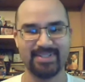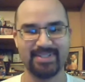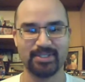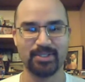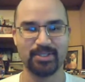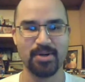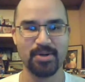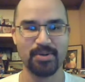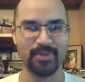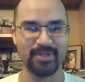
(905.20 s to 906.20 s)
It's a
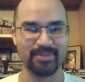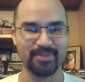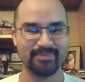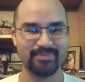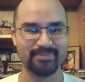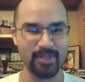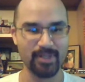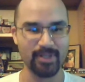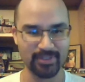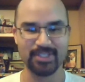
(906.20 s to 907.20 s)
long one, but
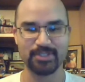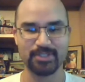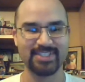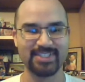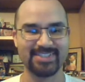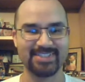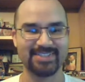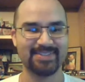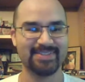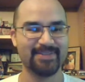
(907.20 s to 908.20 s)
it'll get you places.
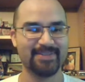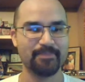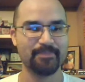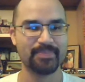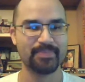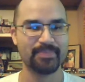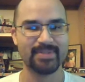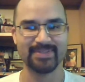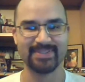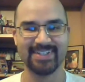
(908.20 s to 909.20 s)

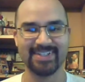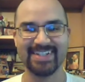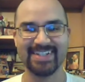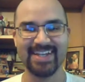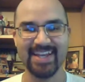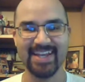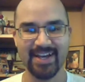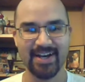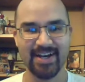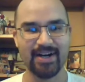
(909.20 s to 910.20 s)
Okay.
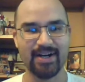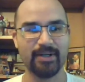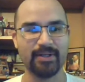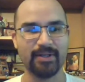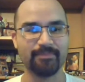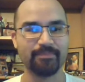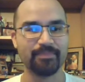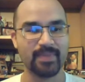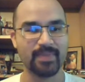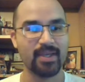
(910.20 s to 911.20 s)
All
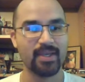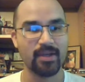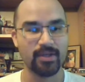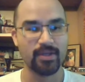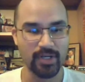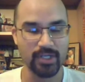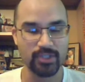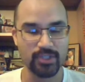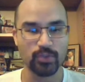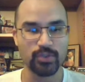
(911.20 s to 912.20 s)

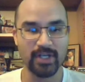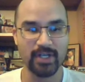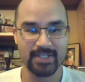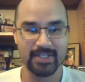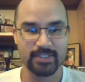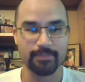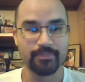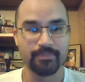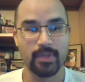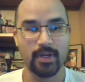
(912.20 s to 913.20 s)
right. So you're gonna ask
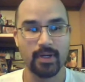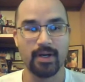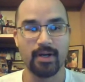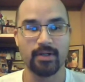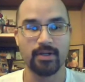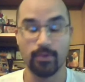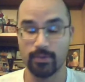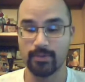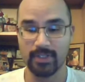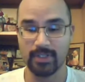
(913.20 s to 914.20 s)
them,
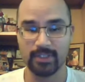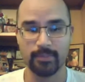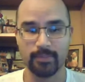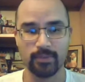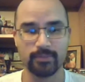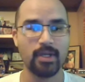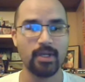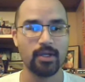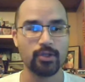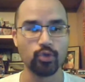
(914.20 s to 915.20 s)
or let them know,
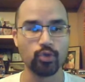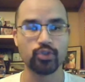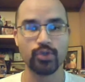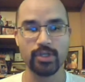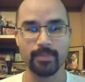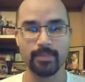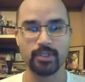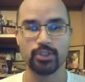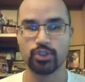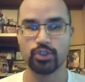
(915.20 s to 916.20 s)
your
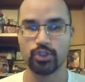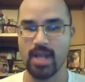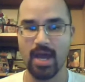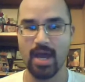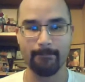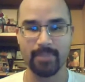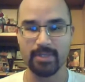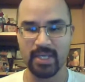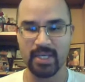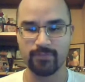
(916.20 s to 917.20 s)
treatment should not be
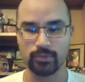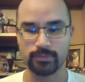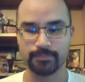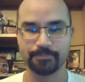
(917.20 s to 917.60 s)
painful.